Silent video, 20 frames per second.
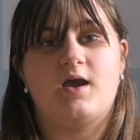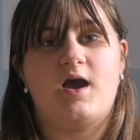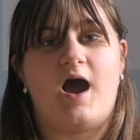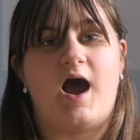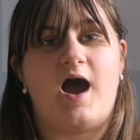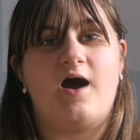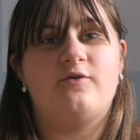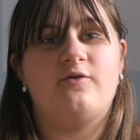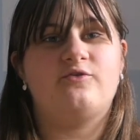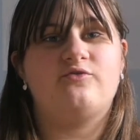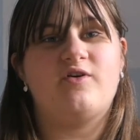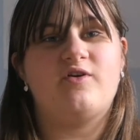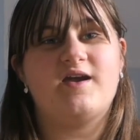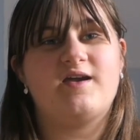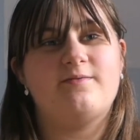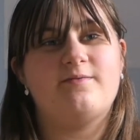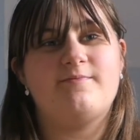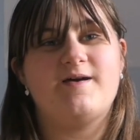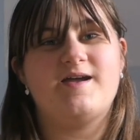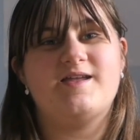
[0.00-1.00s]
I would
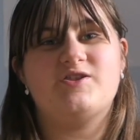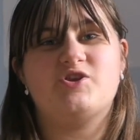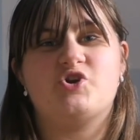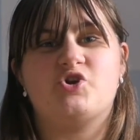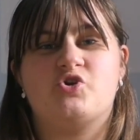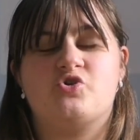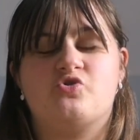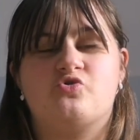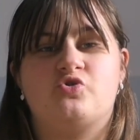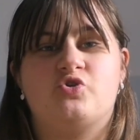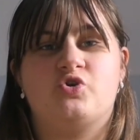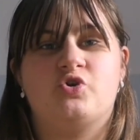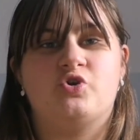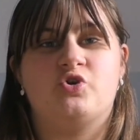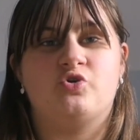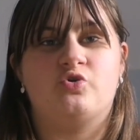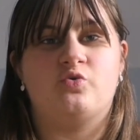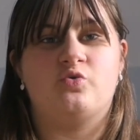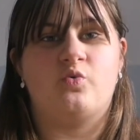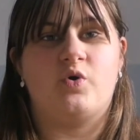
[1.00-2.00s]
recommend you
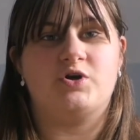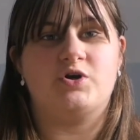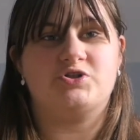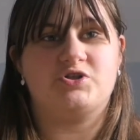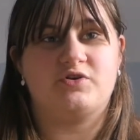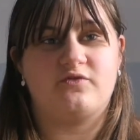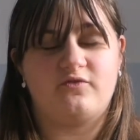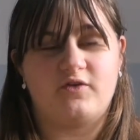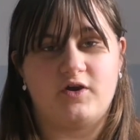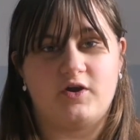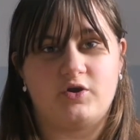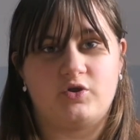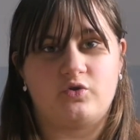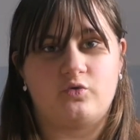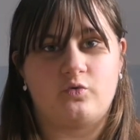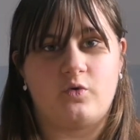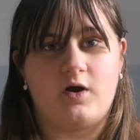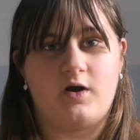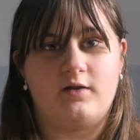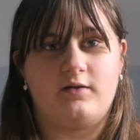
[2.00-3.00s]
to watch the first
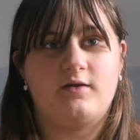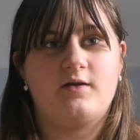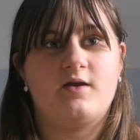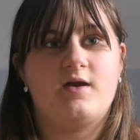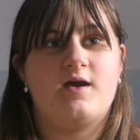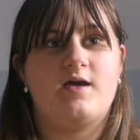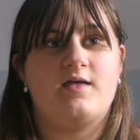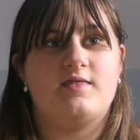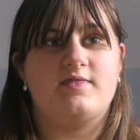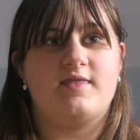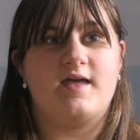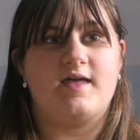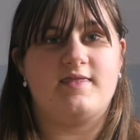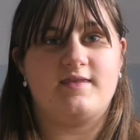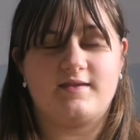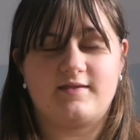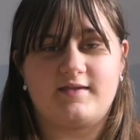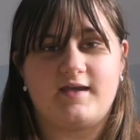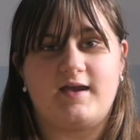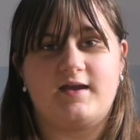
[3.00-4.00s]
one, then
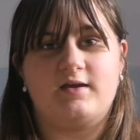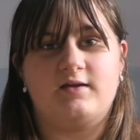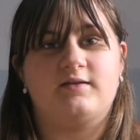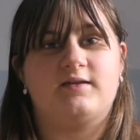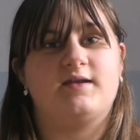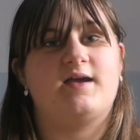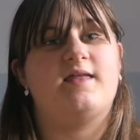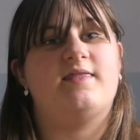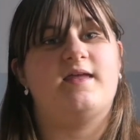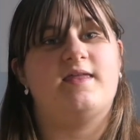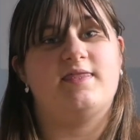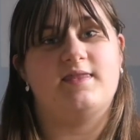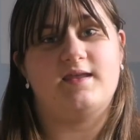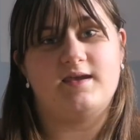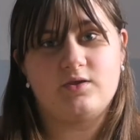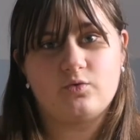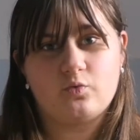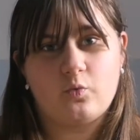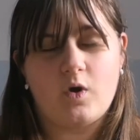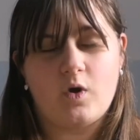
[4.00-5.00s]
the second, and then
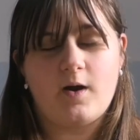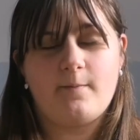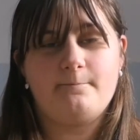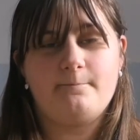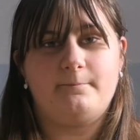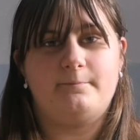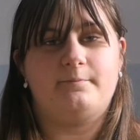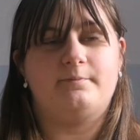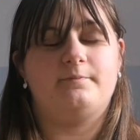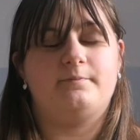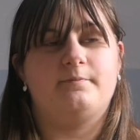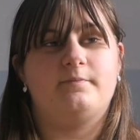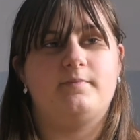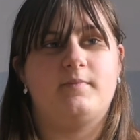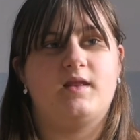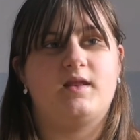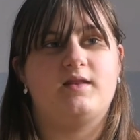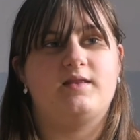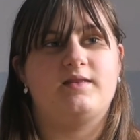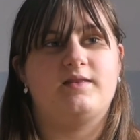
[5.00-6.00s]
this one,
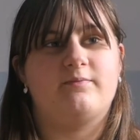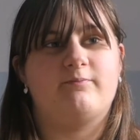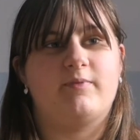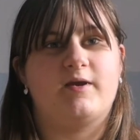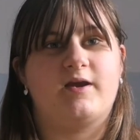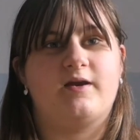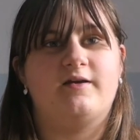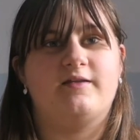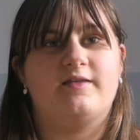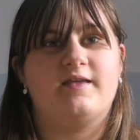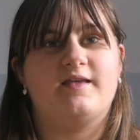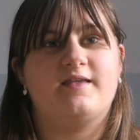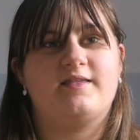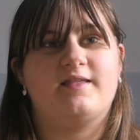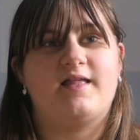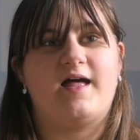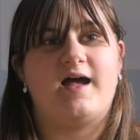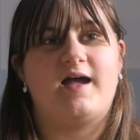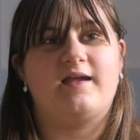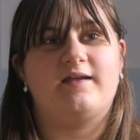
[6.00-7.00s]
because it's
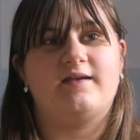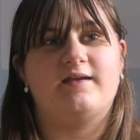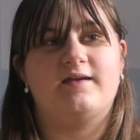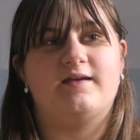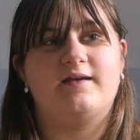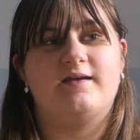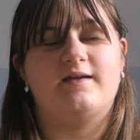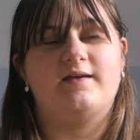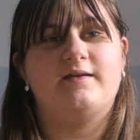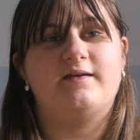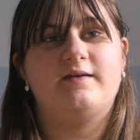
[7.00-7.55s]
like I